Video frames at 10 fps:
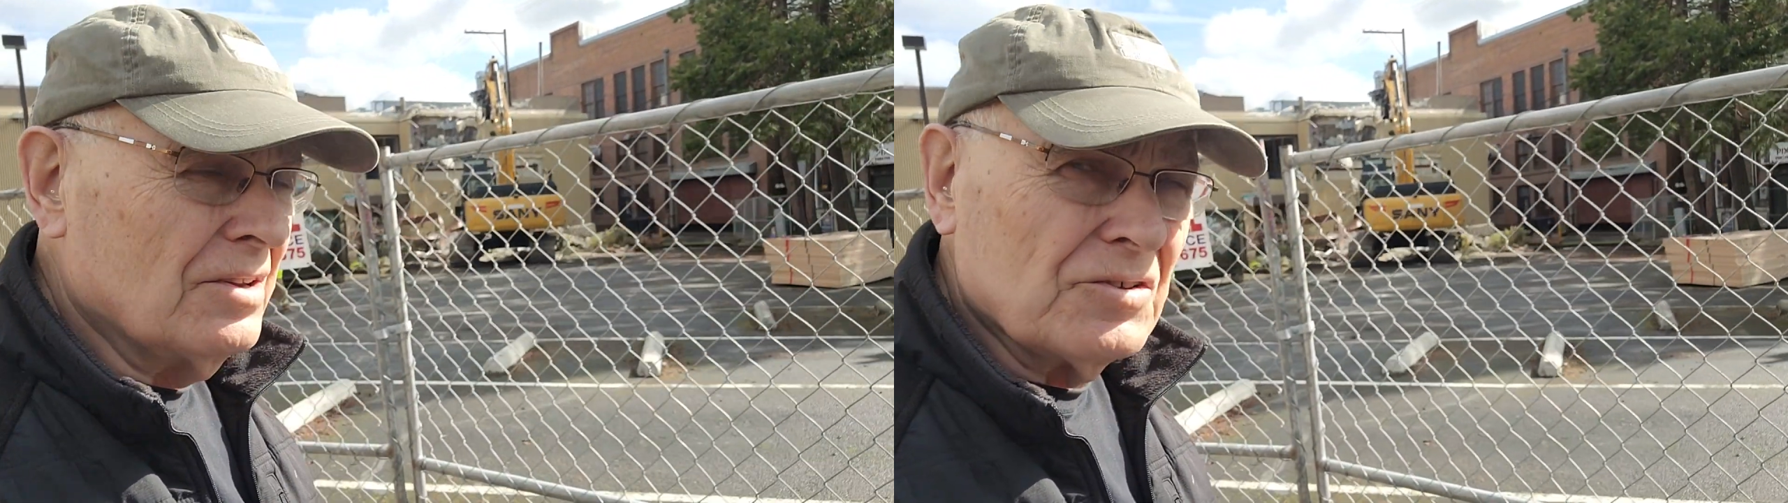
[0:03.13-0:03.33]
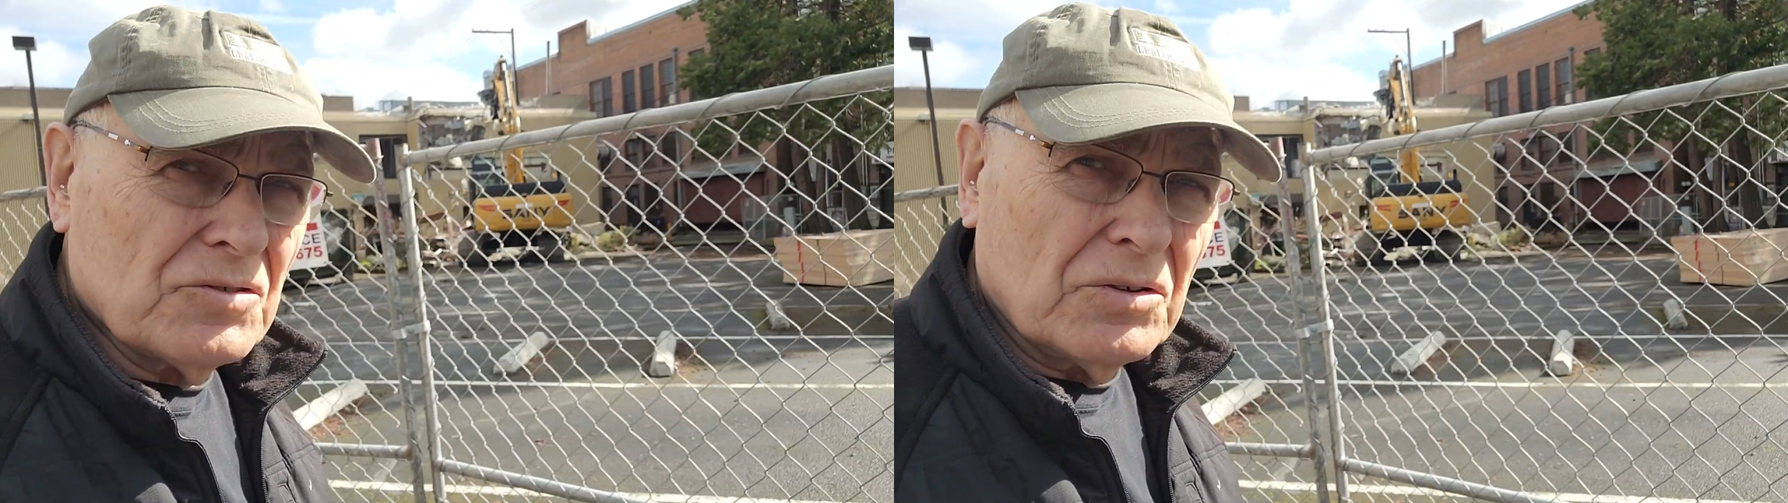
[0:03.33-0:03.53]

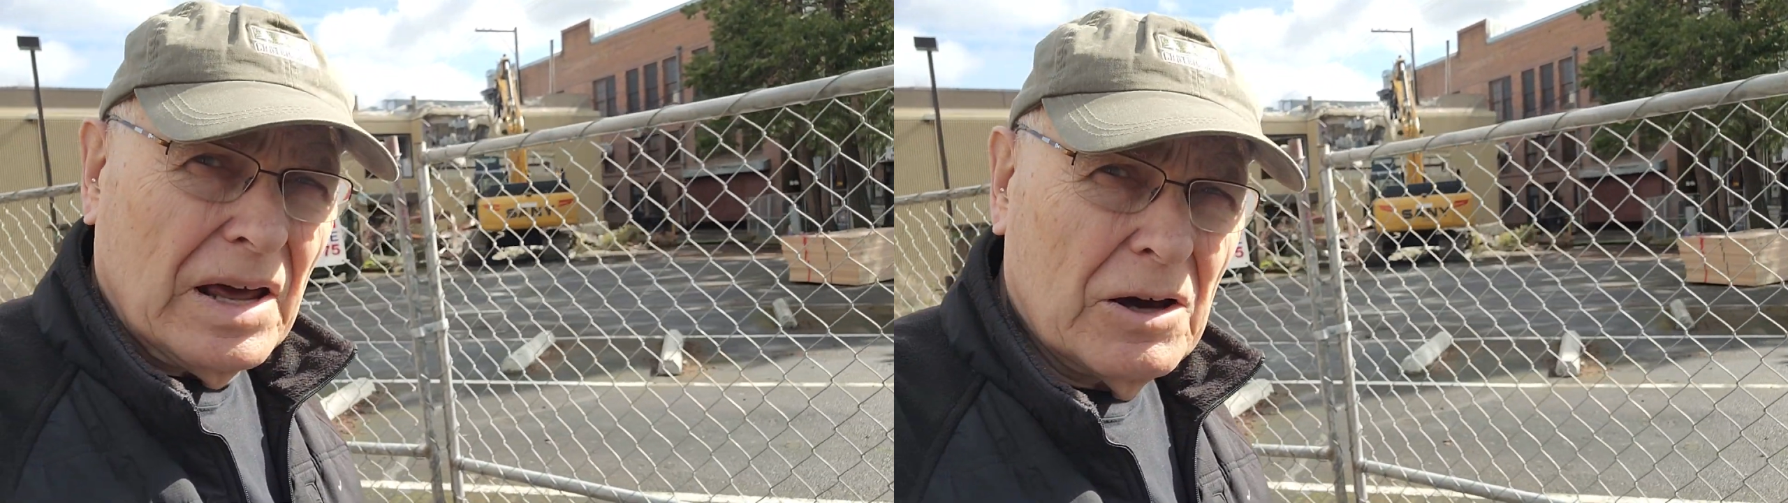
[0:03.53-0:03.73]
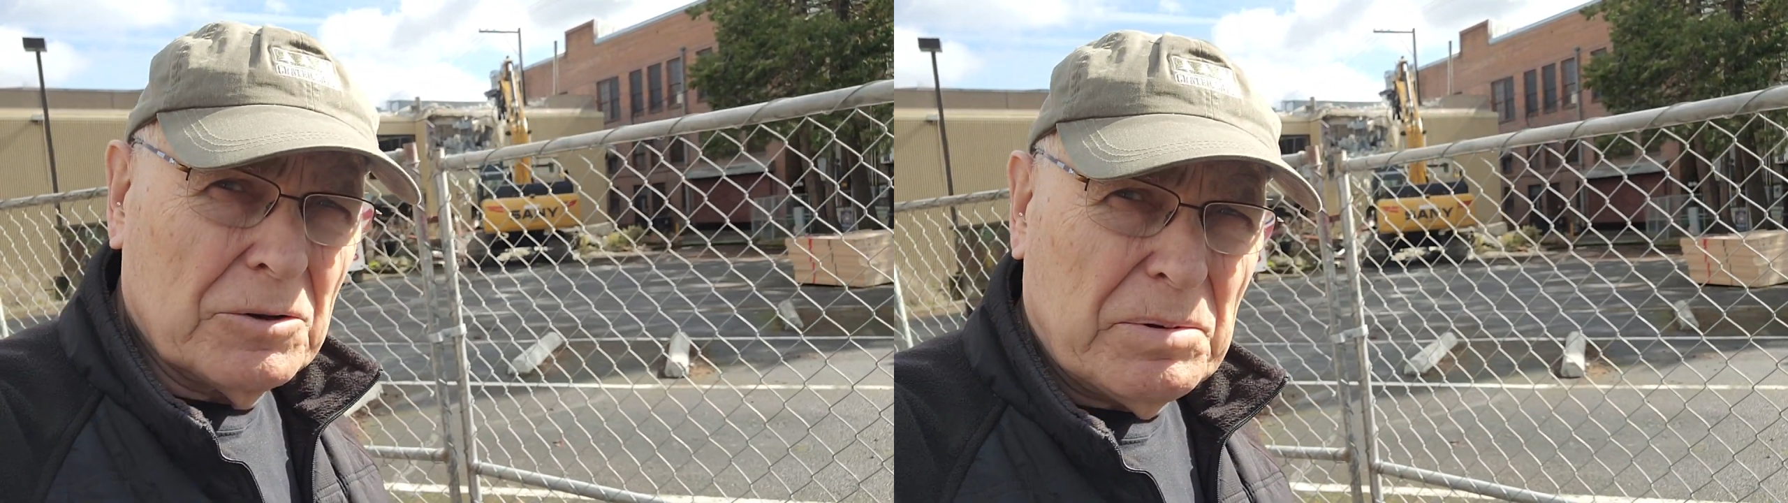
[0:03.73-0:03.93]
So
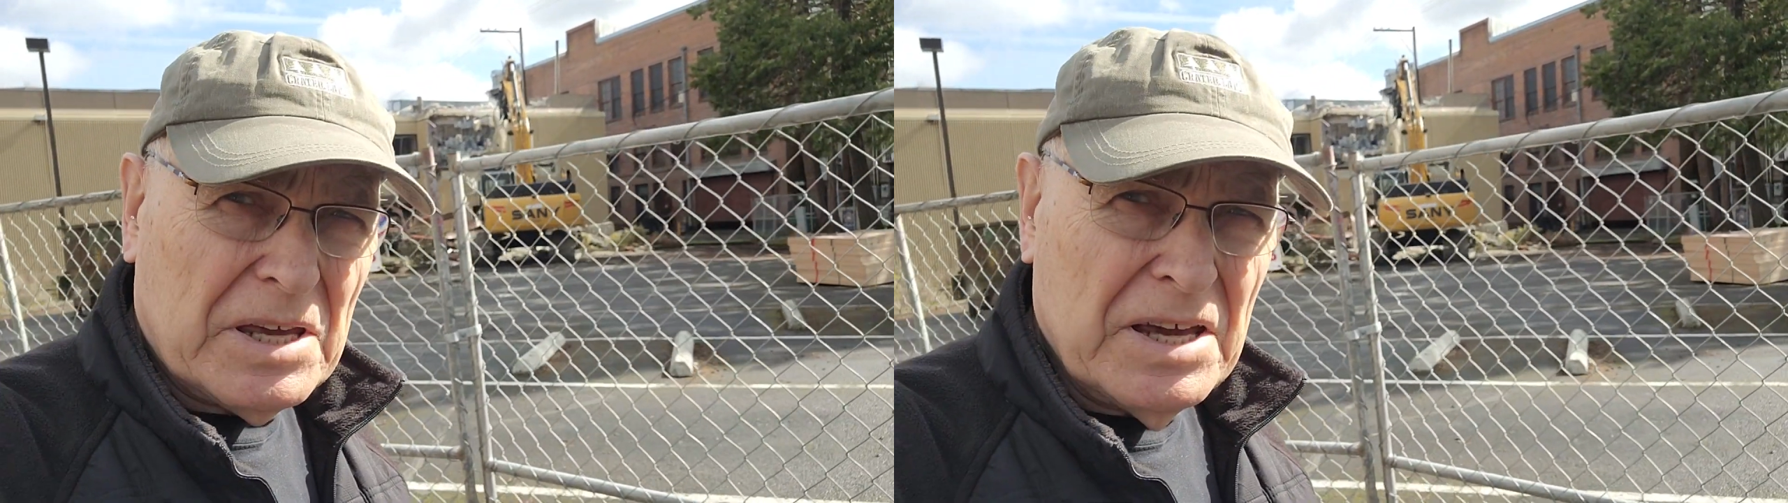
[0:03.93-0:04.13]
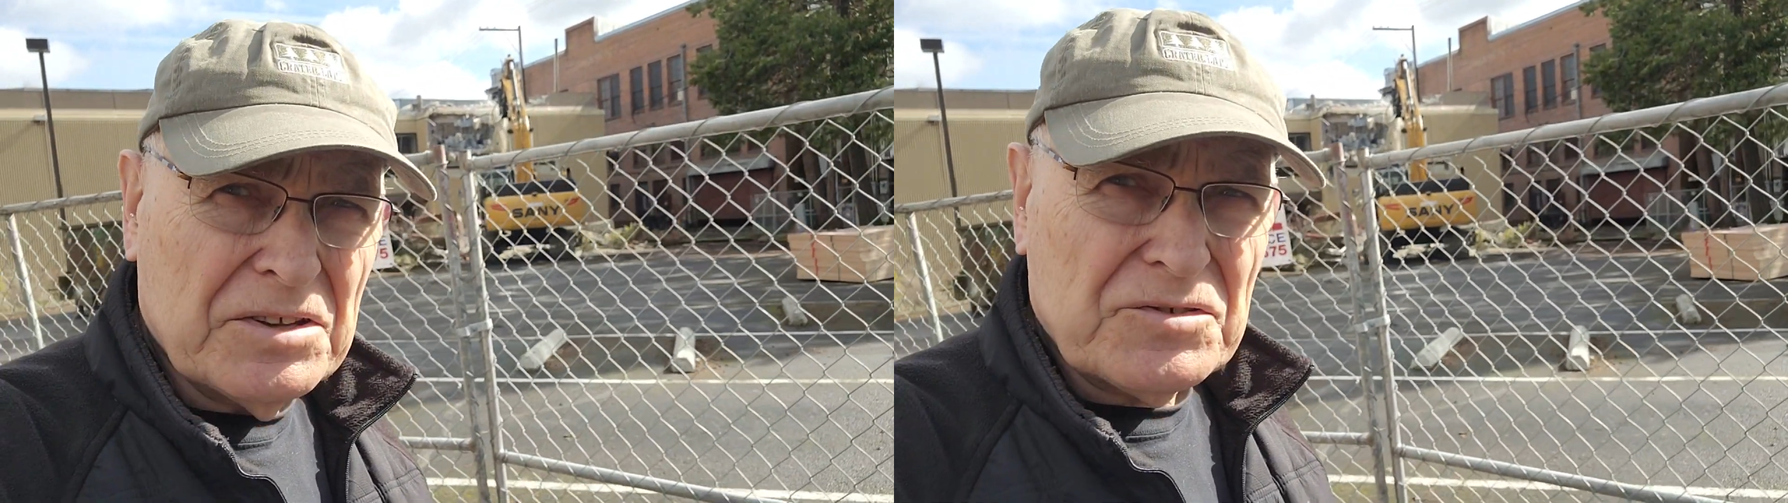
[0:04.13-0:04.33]
now it
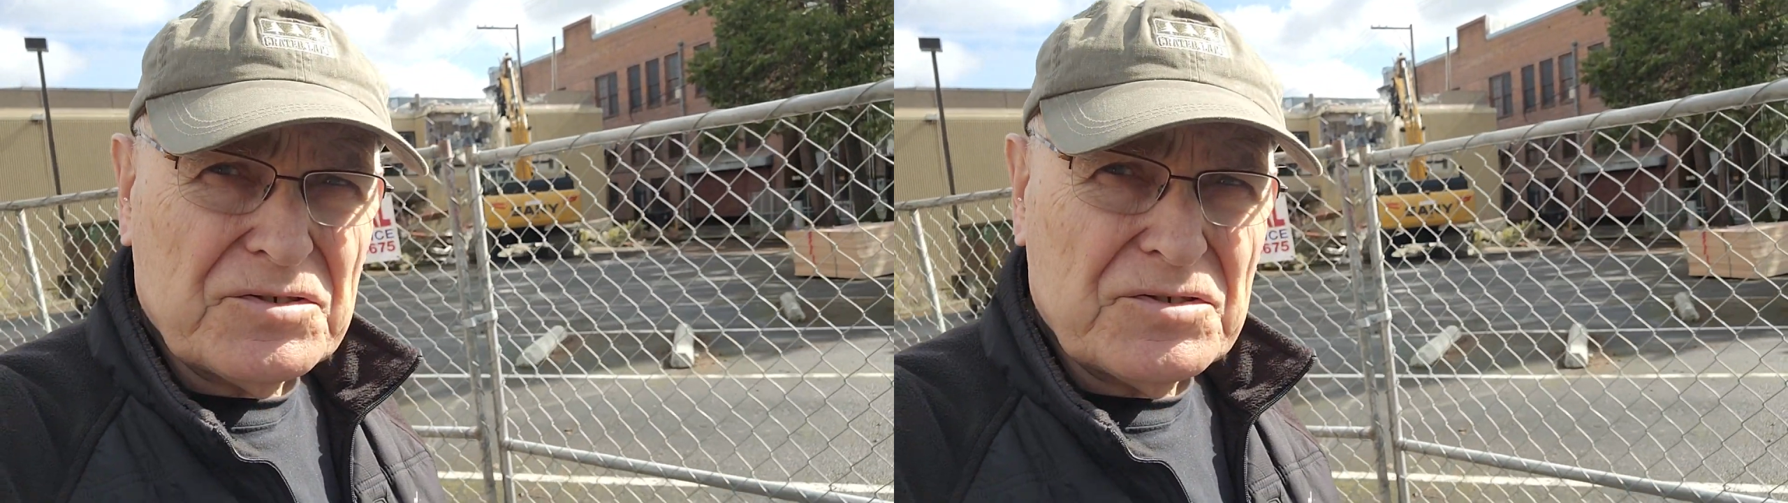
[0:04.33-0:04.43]
begins,